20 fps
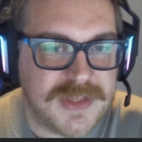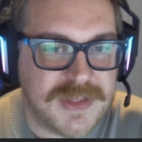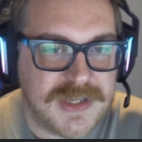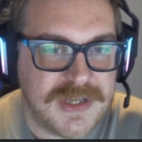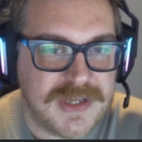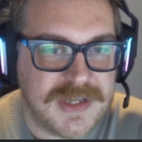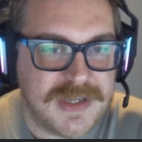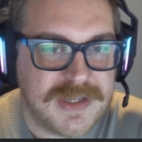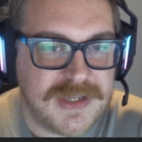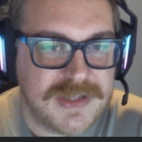
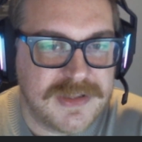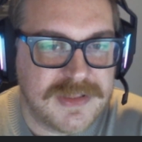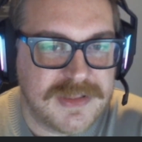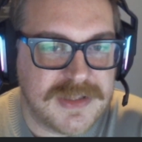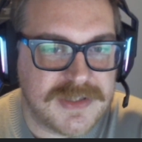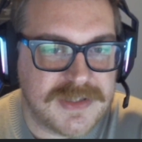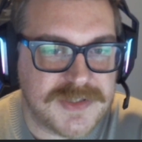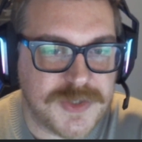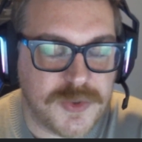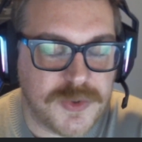
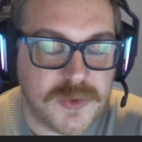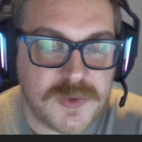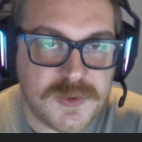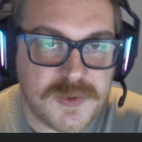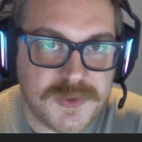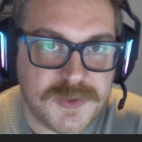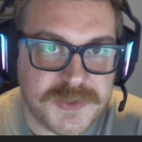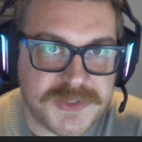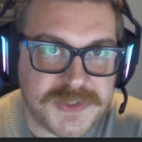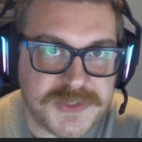the
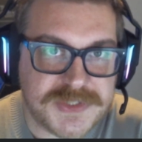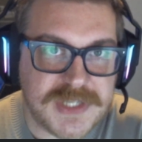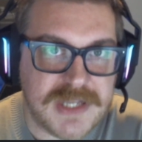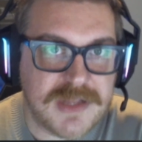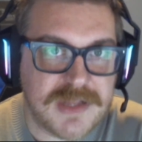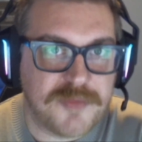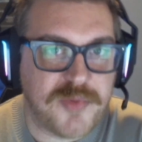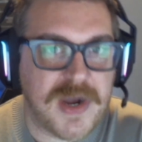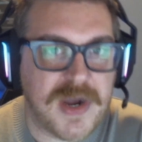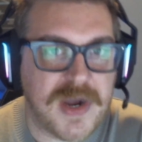tools
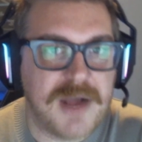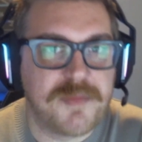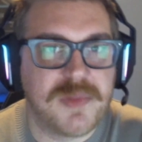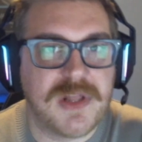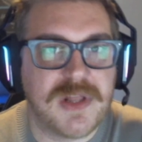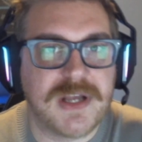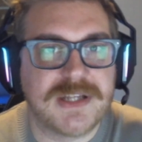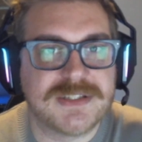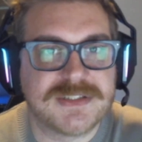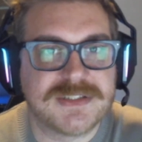and the
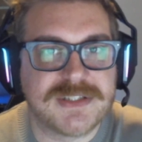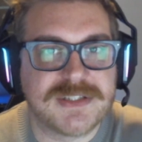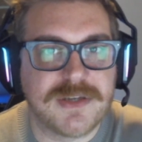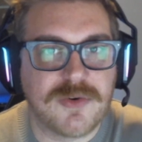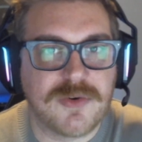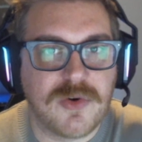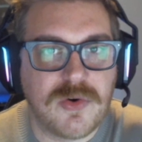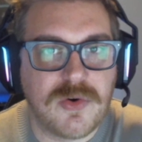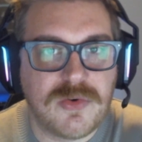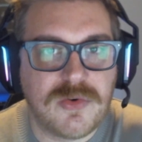pipelines,
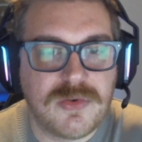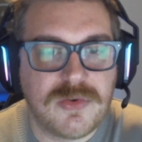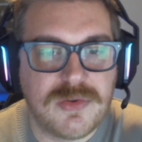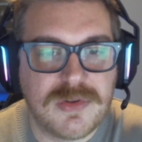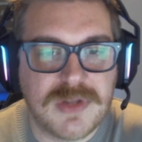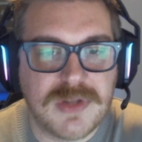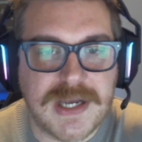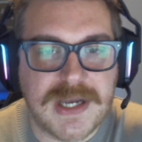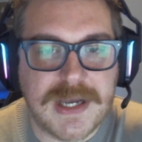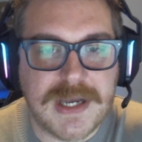they're
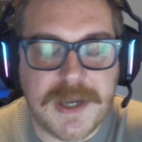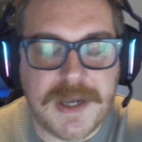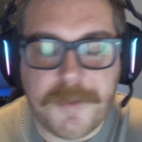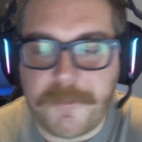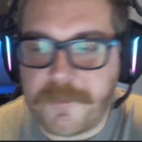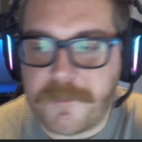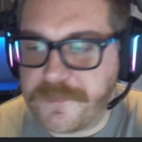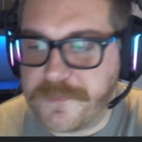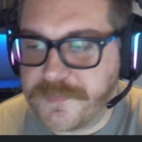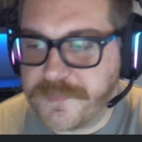all
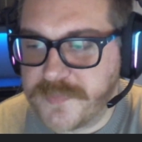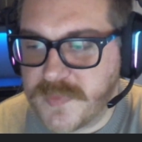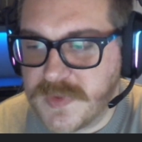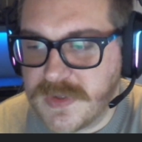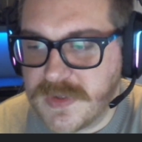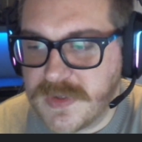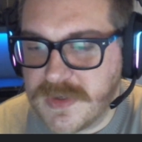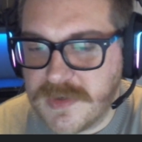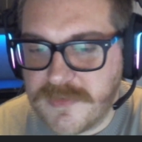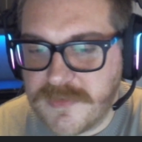
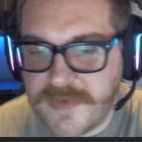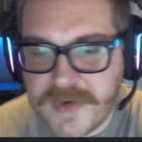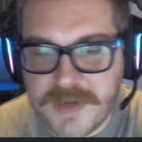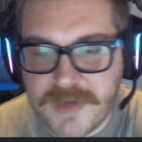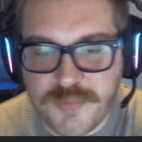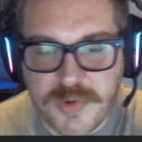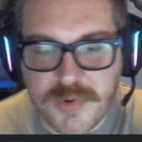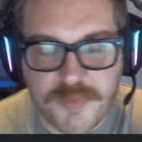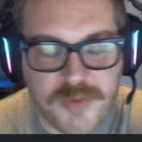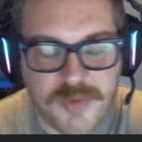
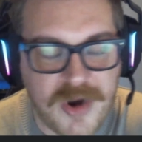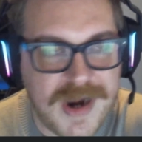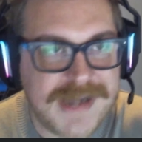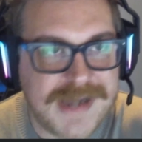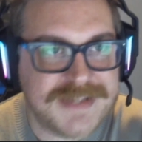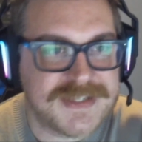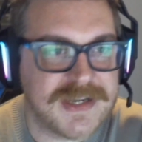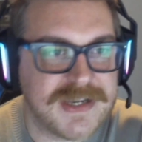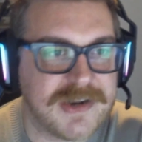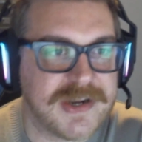very
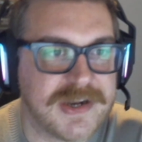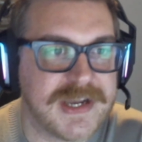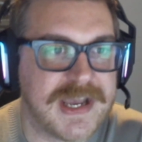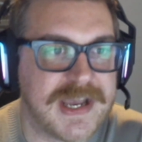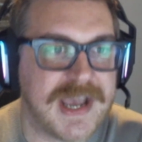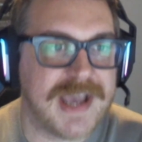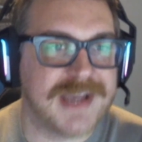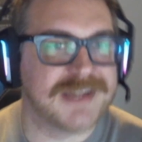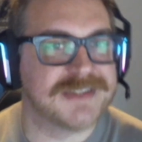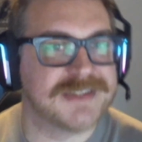
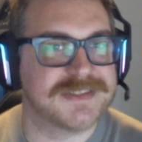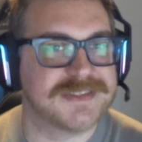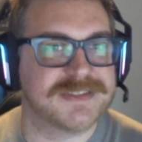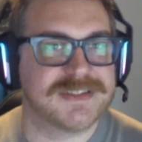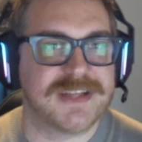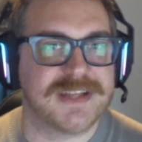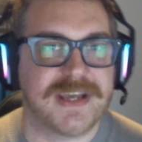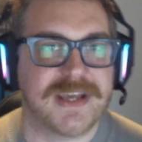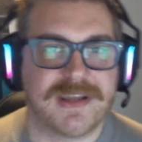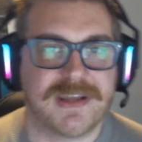proprietary, and
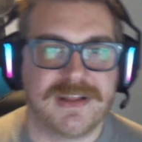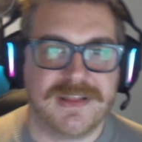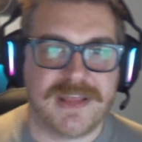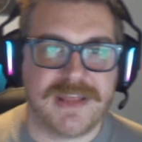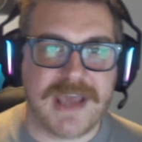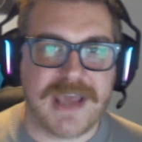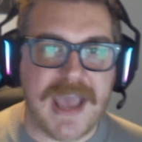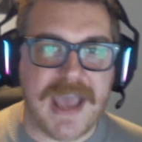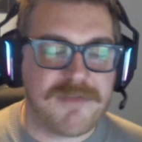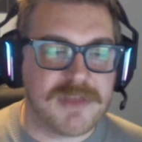they
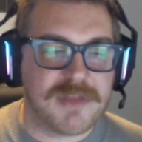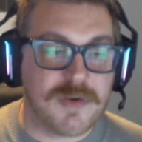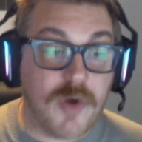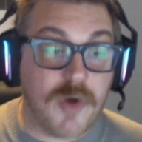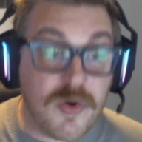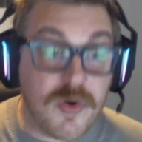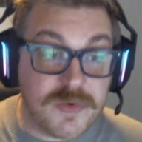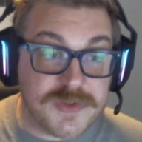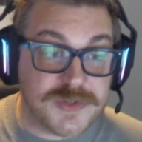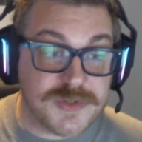have
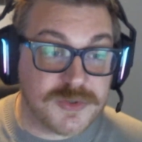their own